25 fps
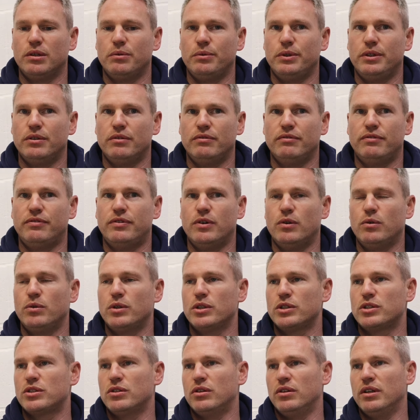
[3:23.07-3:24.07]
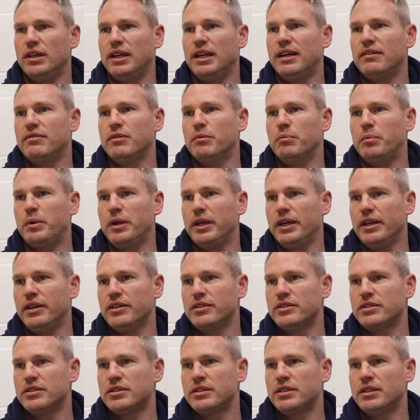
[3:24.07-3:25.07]
that we don't focus on eleven
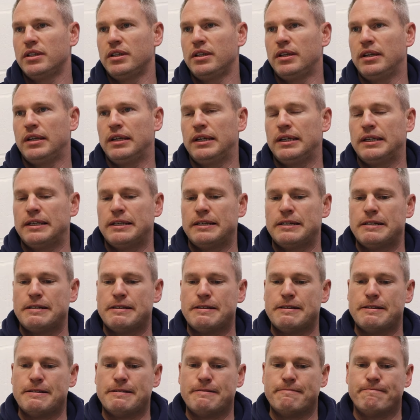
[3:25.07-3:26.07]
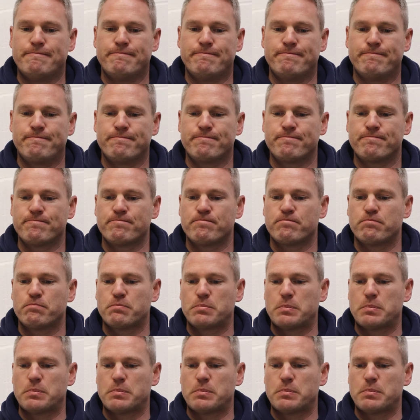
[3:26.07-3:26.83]
players. Um,